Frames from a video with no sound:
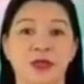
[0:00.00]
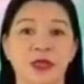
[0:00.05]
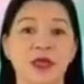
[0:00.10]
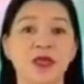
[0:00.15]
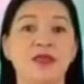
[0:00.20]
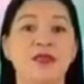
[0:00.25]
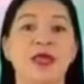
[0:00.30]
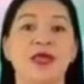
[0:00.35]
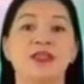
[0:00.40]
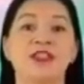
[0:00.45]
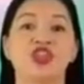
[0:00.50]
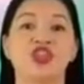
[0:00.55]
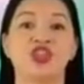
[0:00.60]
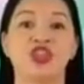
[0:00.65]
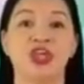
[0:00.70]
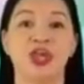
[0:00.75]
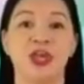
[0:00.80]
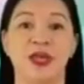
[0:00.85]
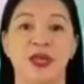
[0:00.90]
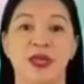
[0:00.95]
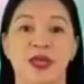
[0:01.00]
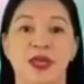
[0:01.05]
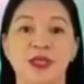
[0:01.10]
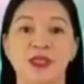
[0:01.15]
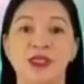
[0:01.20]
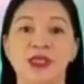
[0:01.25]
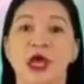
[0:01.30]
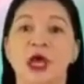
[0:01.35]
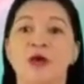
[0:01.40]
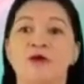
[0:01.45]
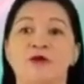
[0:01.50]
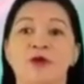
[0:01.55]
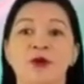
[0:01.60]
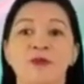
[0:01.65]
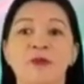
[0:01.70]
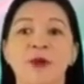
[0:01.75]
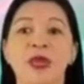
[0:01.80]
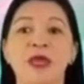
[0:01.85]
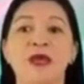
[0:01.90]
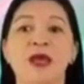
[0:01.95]
in exchange for
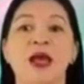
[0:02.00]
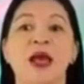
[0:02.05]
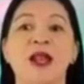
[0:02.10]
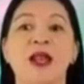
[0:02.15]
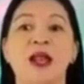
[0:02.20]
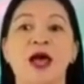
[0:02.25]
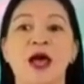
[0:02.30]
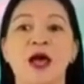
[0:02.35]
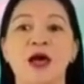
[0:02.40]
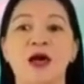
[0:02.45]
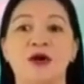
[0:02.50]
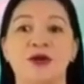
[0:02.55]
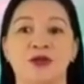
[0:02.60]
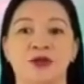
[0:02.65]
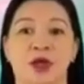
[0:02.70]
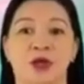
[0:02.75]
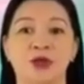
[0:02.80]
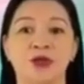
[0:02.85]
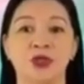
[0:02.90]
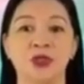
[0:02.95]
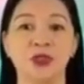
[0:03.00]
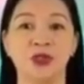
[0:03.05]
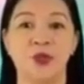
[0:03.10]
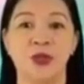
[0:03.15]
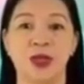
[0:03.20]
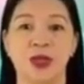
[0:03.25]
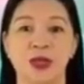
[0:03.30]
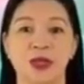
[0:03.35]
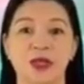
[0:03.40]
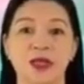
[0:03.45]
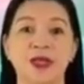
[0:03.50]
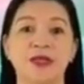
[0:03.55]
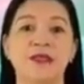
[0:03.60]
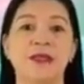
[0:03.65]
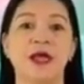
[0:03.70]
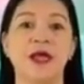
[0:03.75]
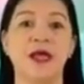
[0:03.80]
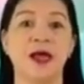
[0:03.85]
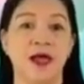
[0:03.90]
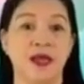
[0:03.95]
being allowed to dwell in
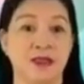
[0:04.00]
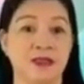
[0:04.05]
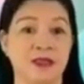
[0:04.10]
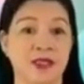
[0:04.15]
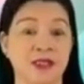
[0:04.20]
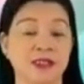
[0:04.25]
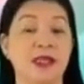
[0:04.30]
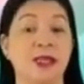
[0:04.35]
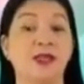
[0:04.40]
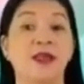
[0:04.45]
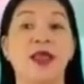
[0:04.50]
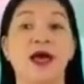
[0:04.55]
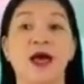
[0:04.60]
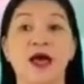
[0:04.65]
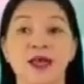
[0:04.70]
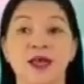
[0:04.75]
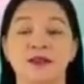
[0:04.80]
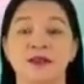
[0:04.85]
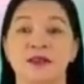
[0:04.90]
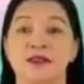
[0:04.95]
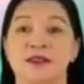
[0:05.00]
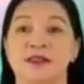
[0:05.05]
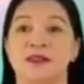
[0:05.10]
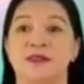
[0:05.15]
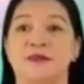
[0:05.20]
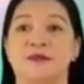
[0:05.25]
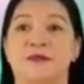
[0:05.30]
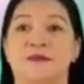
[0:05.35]
the Aita's lands.